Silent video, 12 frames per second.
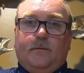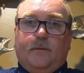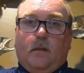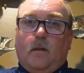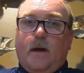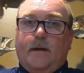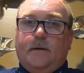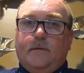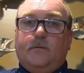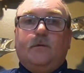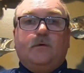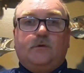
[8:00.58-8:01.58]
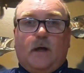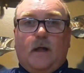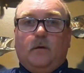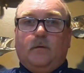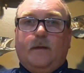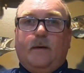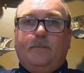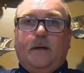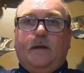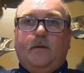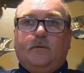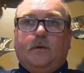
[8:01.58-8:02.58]
the line is, the shallower that
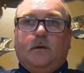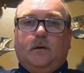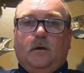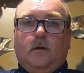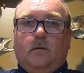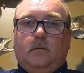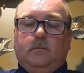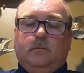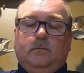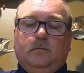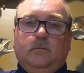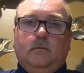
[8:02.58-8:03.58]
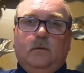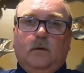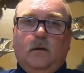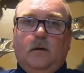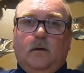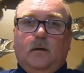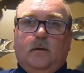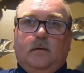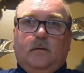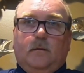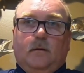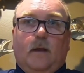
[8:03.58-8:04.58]
bait is going to go.
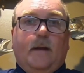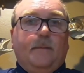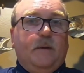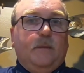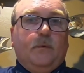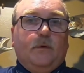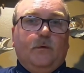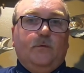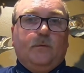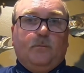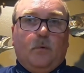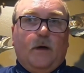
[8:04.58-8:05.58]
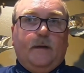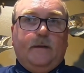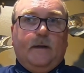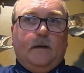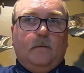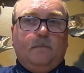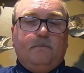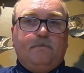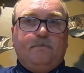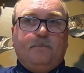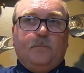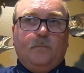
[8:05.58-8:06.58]
A lot of people are using braid now,
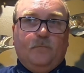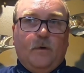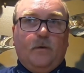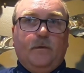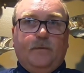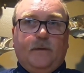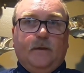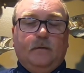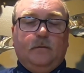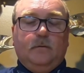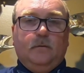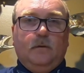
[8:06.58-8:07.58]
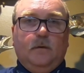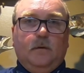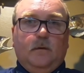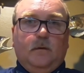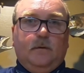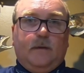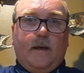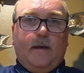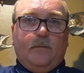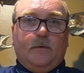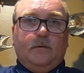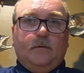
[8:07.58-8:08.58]
very thin
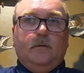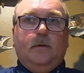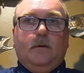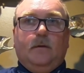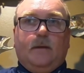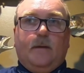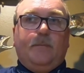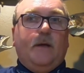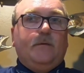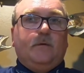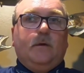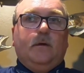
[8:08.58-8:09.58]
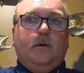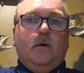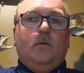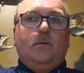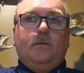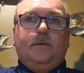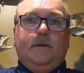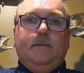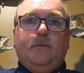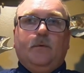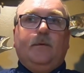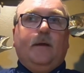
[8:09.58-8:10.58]
diameter. That bait's going to go
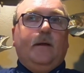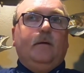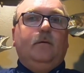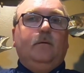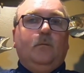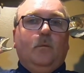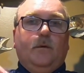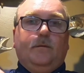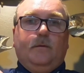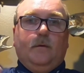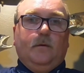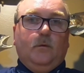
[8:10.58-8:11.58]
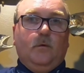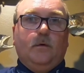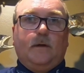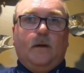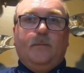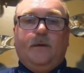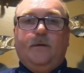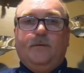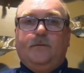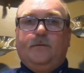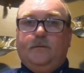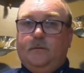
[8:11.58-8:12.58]
deeper than what the lure company
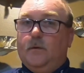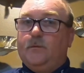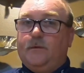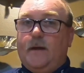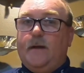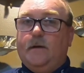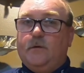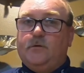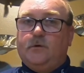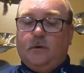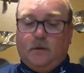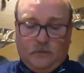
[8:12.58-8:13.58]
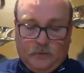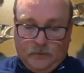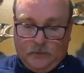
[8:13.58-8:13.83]
is, you know, saying it should.